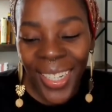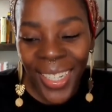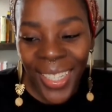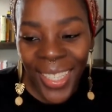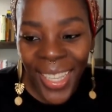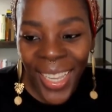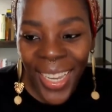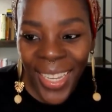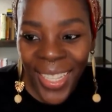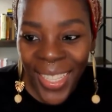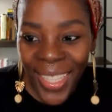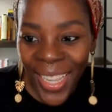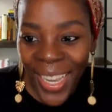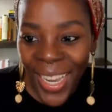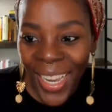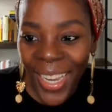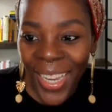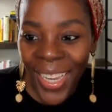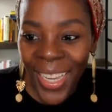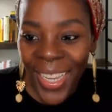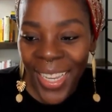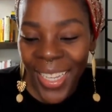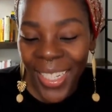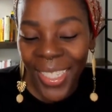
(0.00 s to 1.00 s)
I like
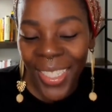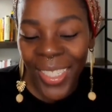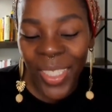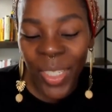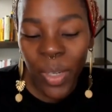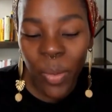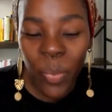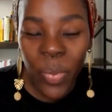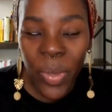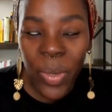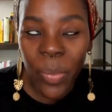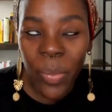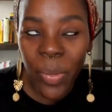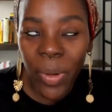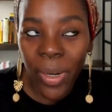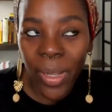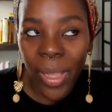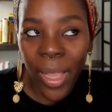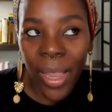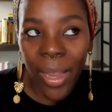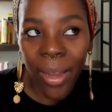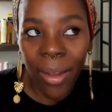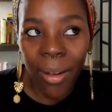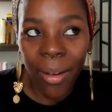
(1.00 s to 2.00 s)
that. And some people
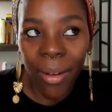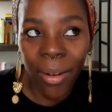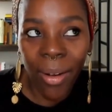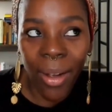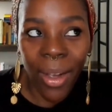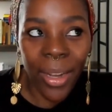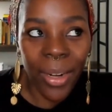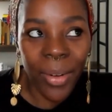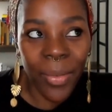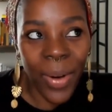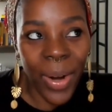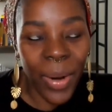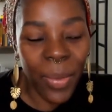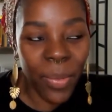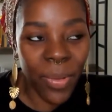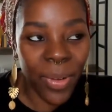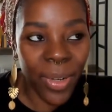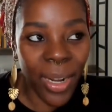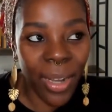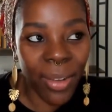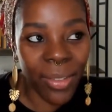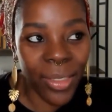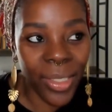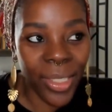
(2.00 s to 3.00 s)
are like, oh, how do I
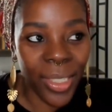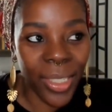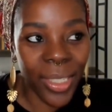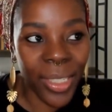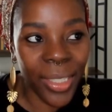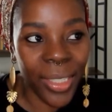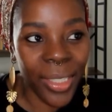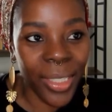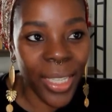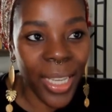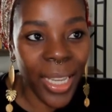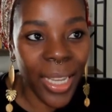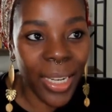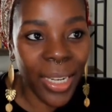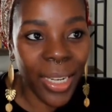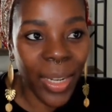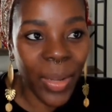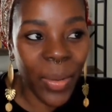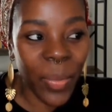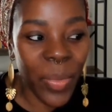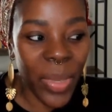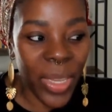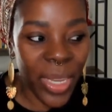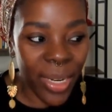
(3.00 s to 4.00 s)
pronounce this?
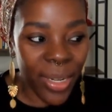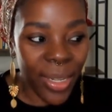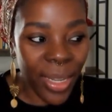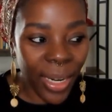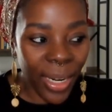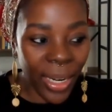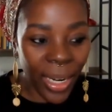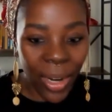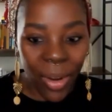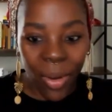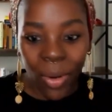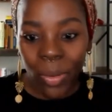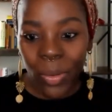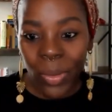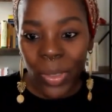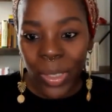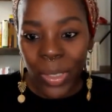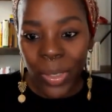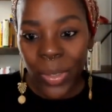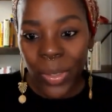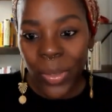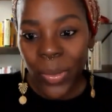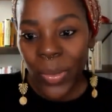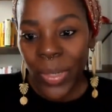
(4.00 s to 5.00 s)
And being that I
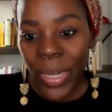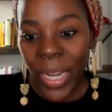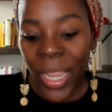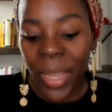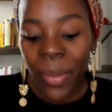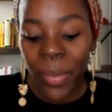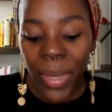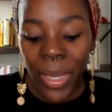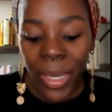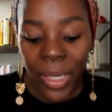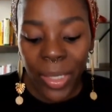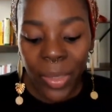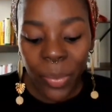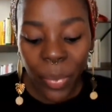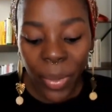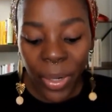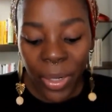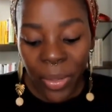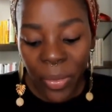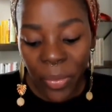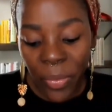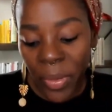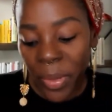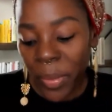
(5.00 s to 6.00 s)
also do naming as
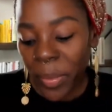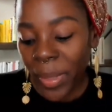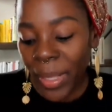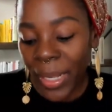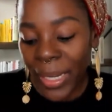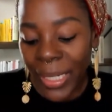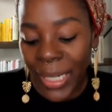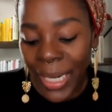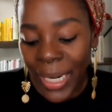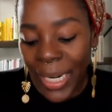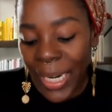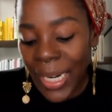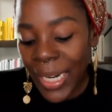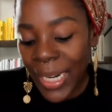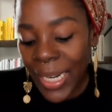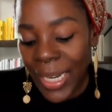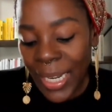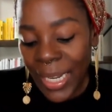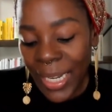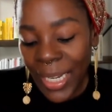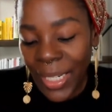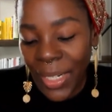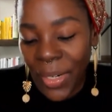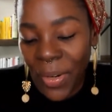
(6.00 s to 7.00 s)
part of verbal
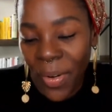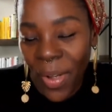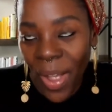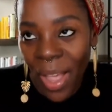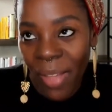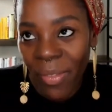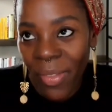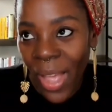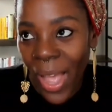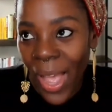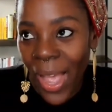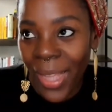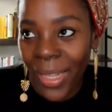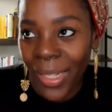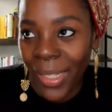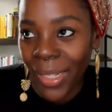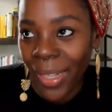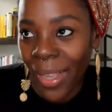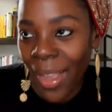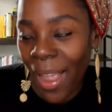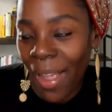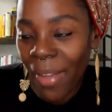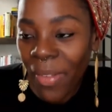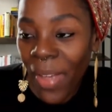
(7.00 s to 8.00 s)
identity,
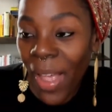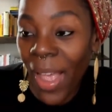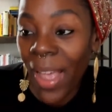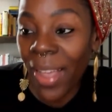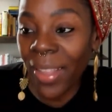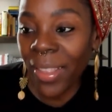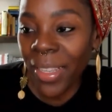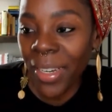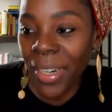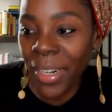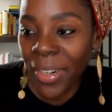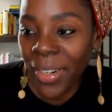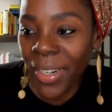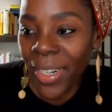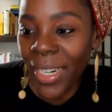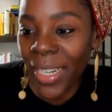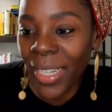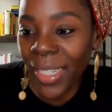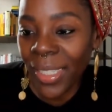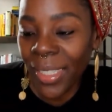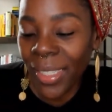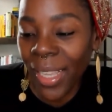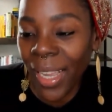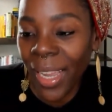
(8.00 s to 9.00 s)
I've had the
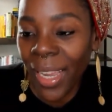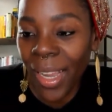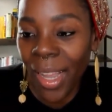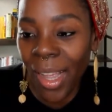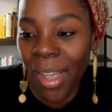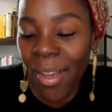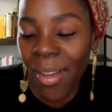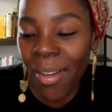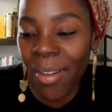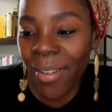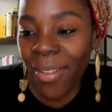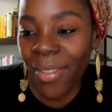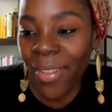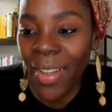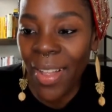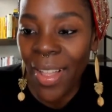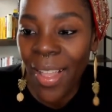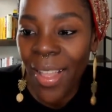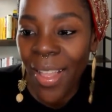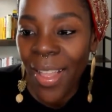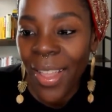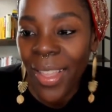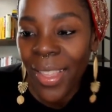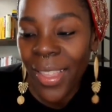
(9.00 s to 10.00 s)
critics like, oh,
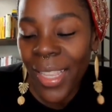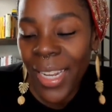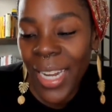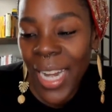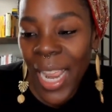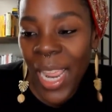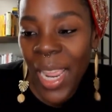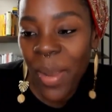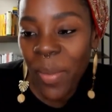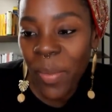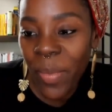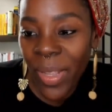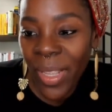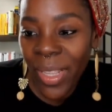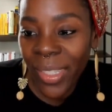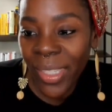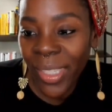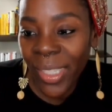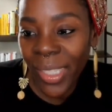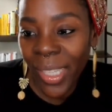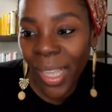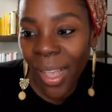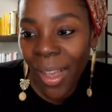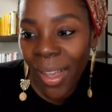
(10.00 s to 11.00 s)
the name
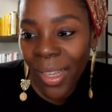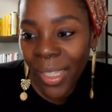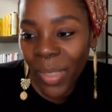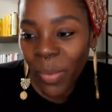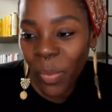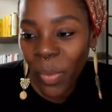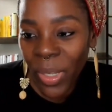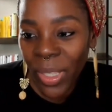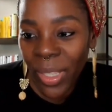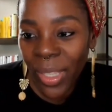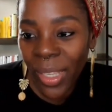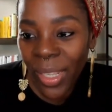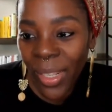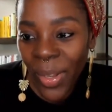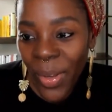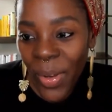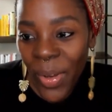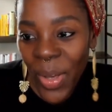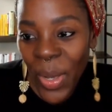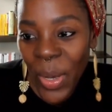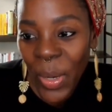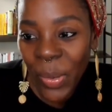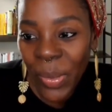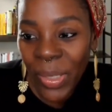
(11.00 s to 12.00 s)
sucks, but the
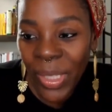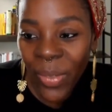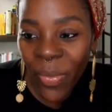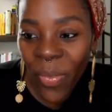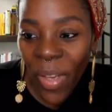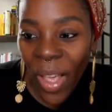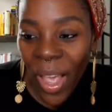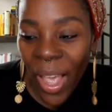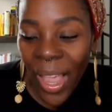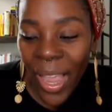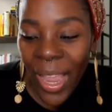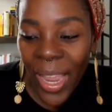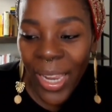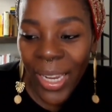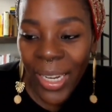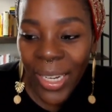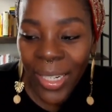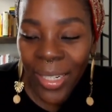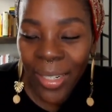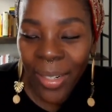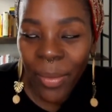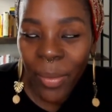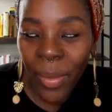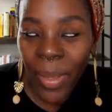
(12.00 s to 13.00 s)
logo's fine.
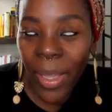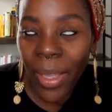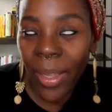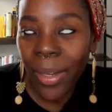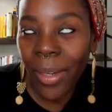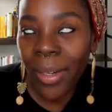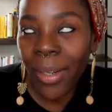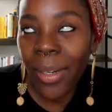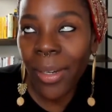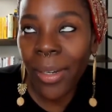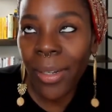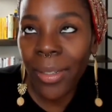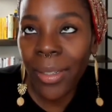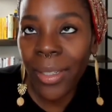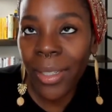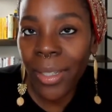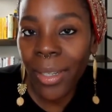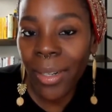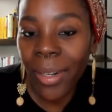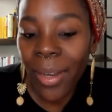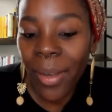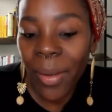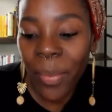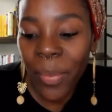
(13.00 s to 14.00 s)
And I'm like,
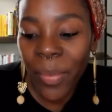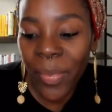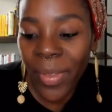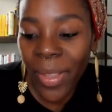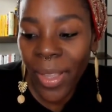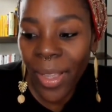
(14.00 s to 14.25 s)
shut up.